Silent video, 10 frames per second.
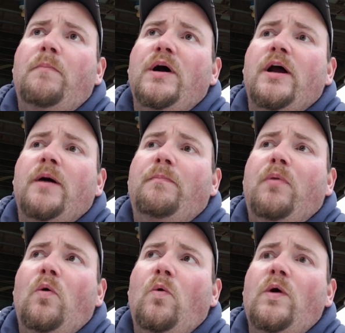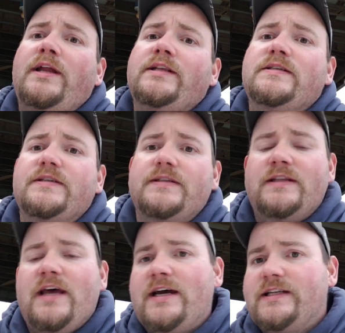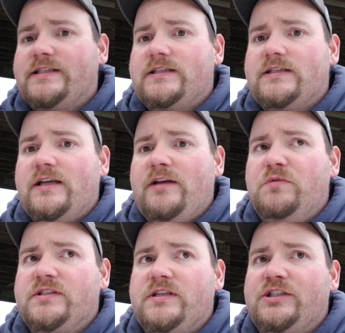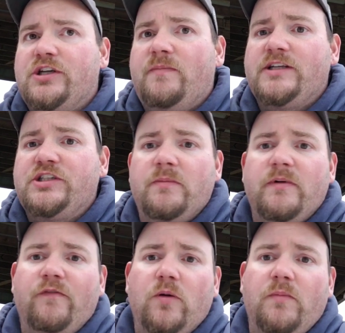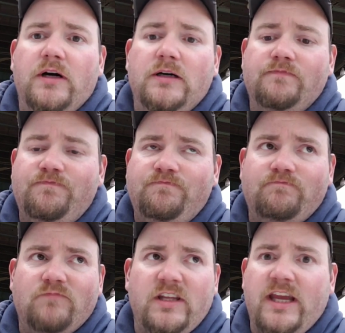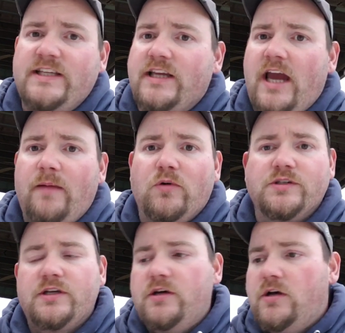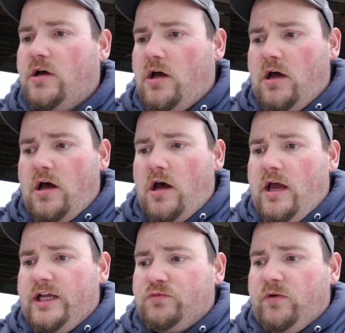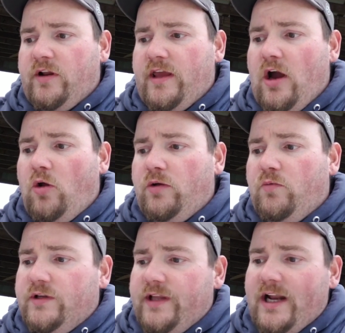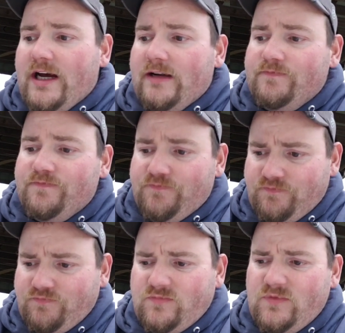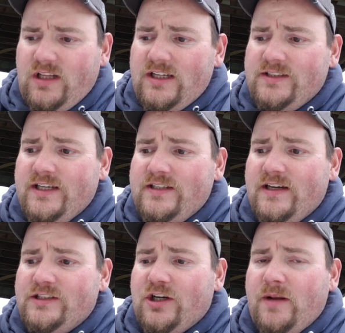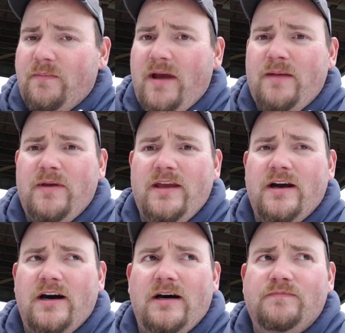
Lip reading: But a point that it was touched on by Jeremy from Geeks and Gamers is one of the only one that I've seen touch on it. Maybe